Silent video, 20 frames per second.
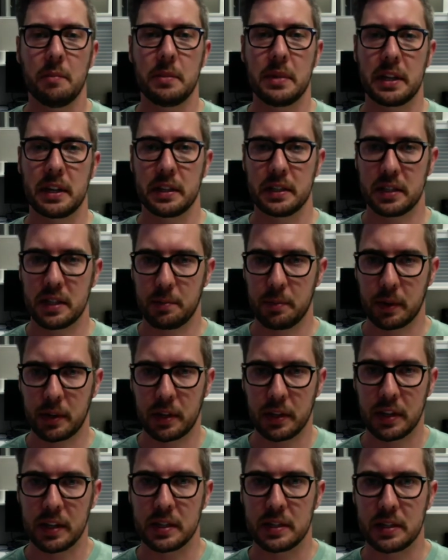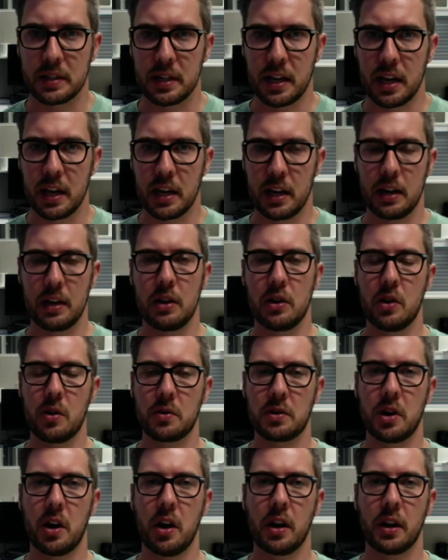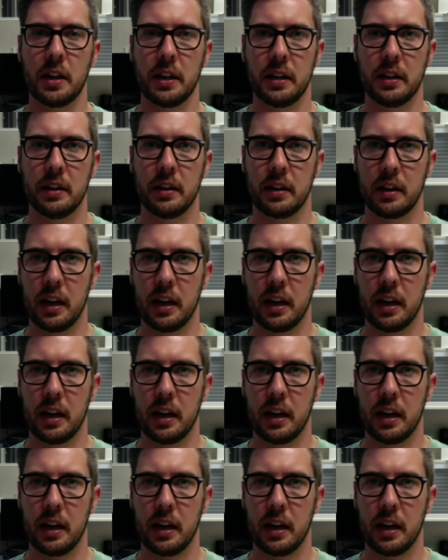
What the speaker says: because typically this is a no-talking,